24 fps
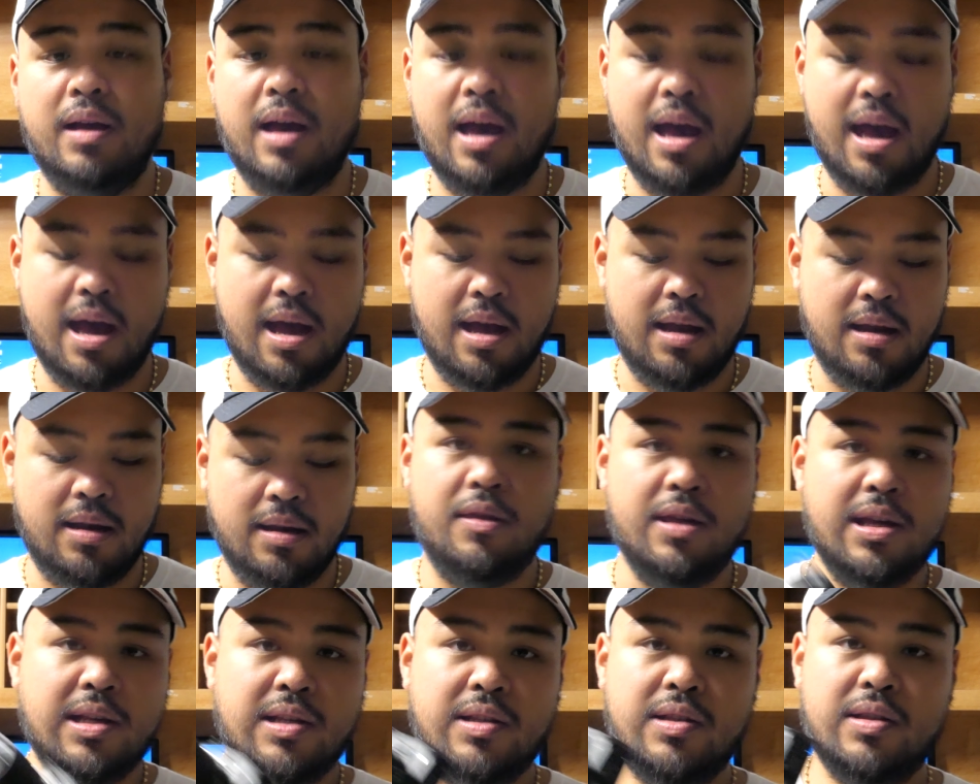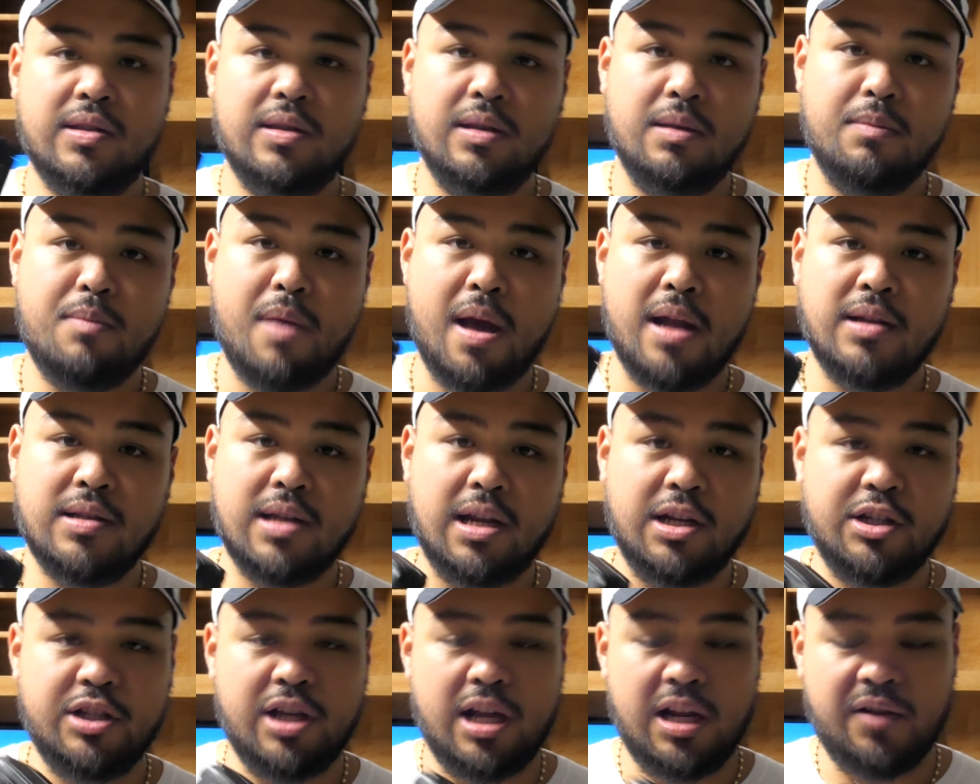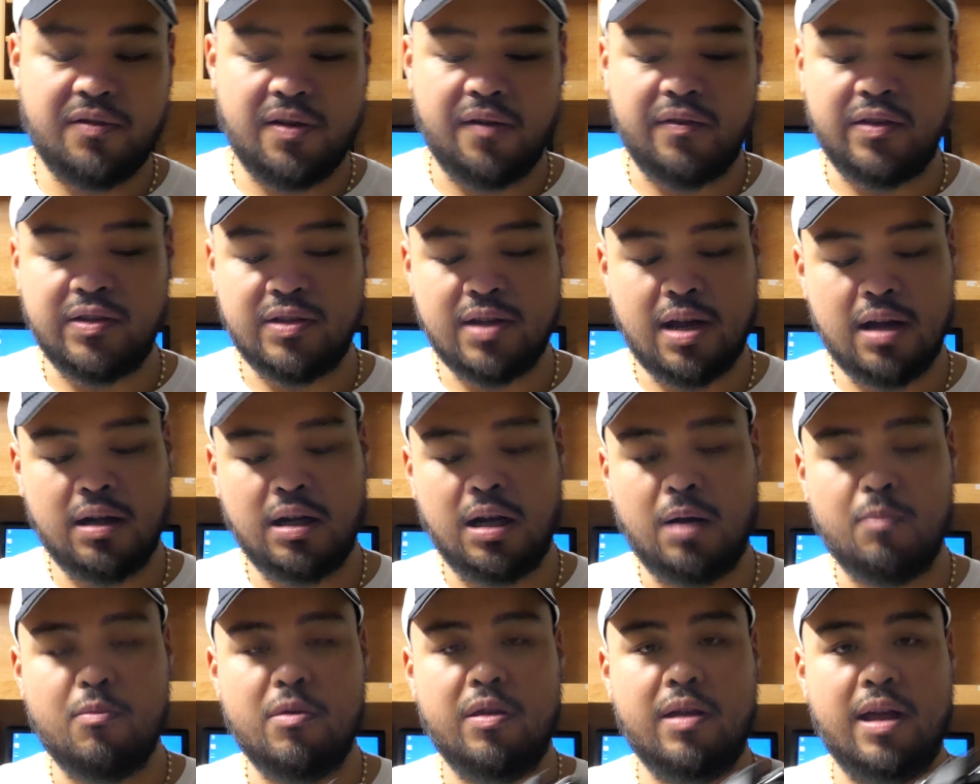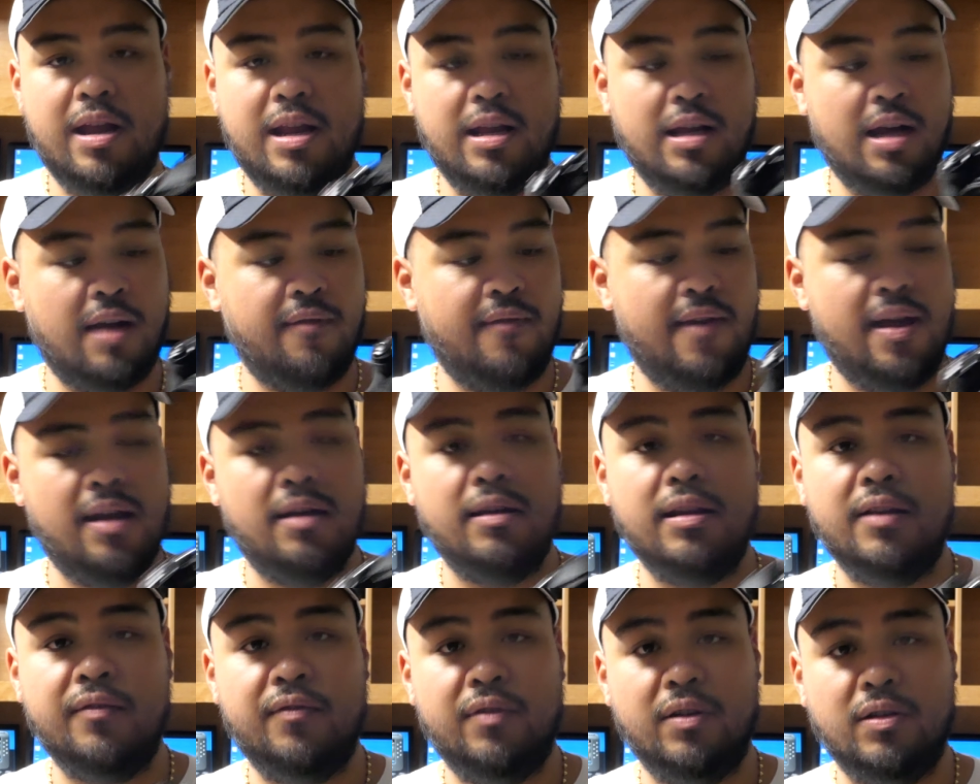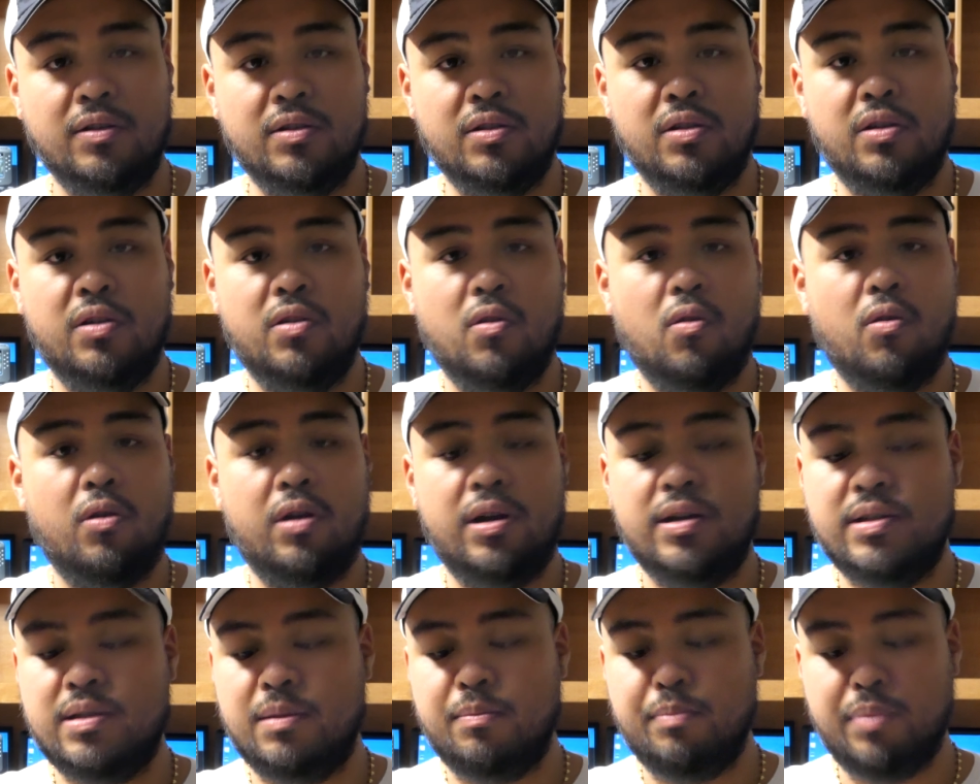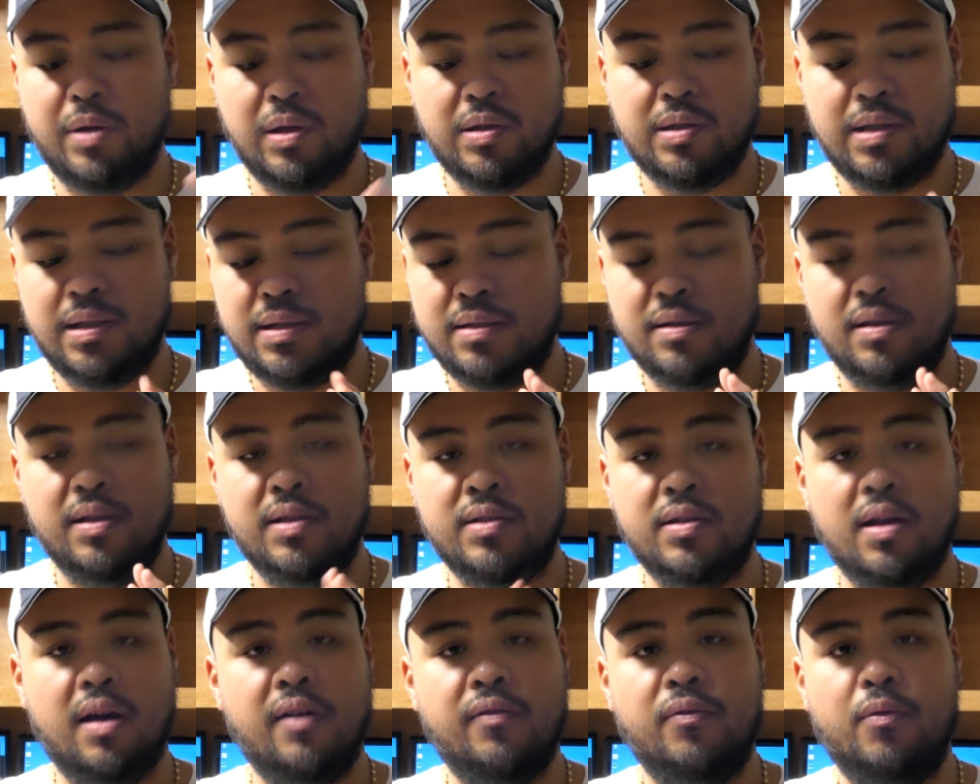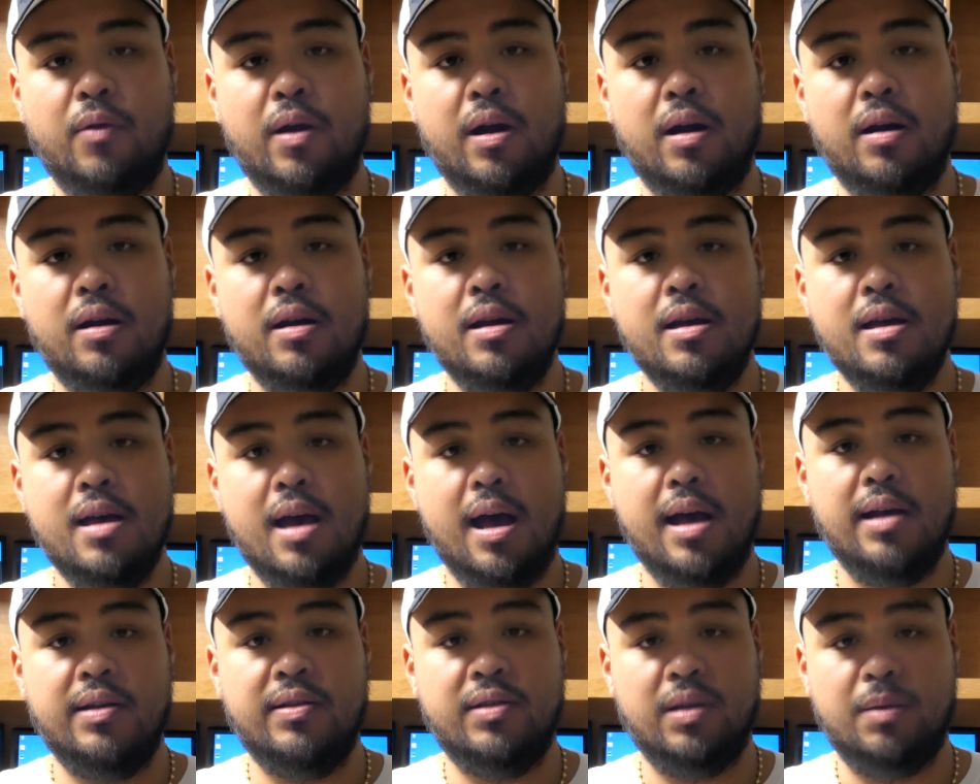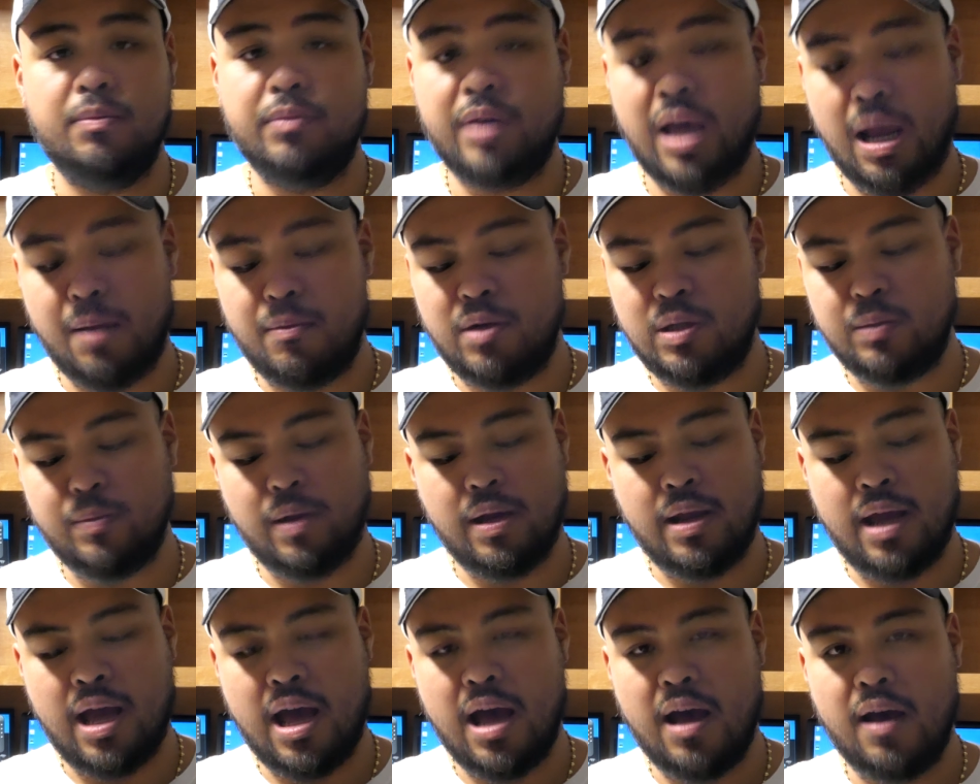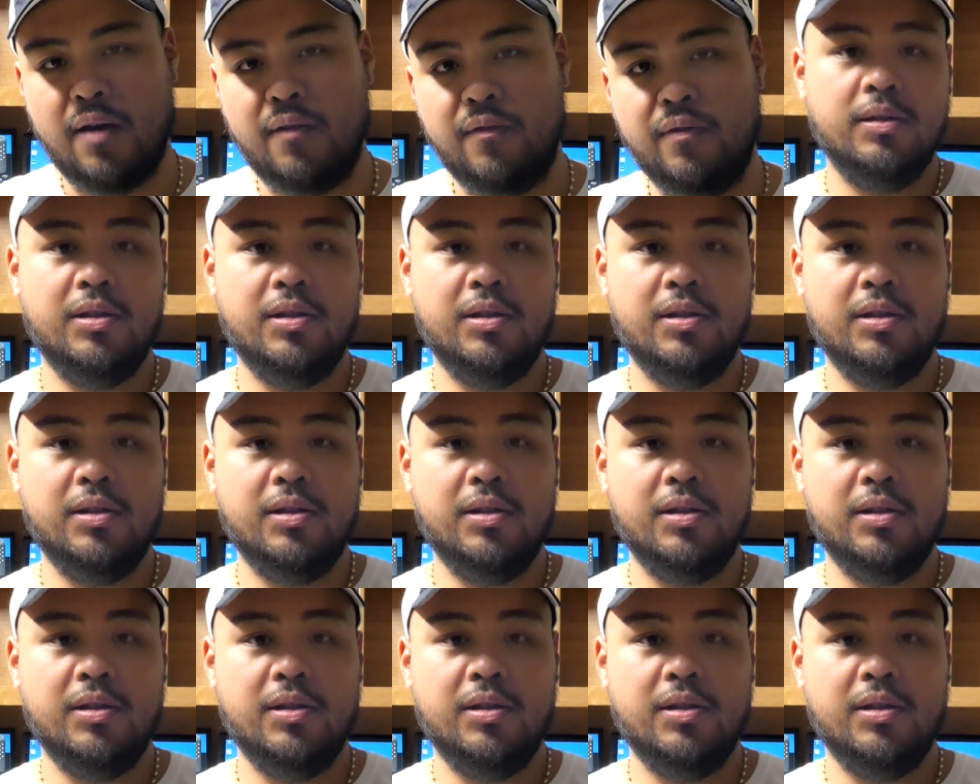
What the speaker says: and this Panasonic G85 does not come with any kind of ND filter, nor is it built into the software as some cameras might have.